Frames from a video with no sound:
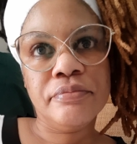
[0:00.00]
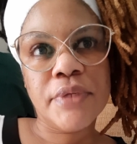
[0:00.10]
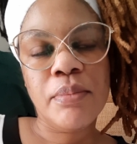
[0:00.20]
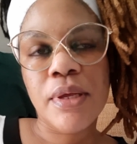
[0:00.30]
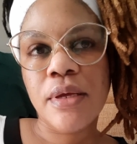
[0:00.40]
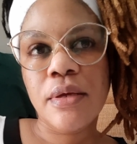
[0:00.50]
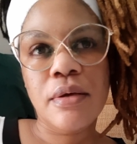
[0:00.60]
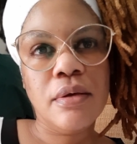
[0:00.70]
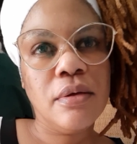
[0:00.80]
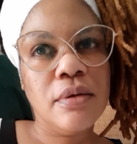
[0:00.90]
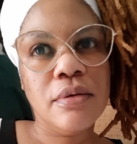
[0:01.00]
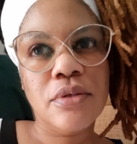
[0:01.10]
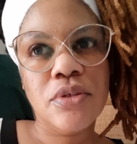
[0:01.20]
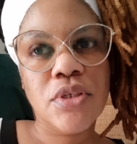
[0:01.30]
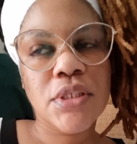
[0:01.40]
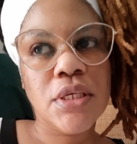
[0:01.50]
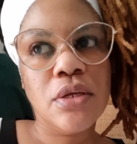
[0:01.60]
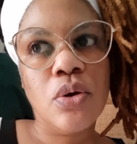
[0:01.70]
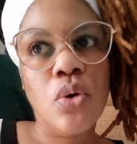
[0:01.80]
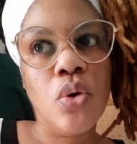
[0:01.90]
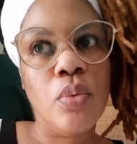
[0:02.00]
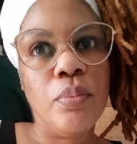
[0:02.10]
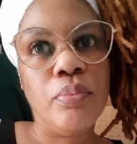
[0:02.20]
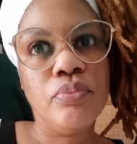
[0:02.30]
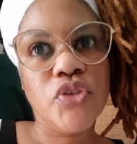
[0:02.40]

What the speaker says: I'm like, just send her home.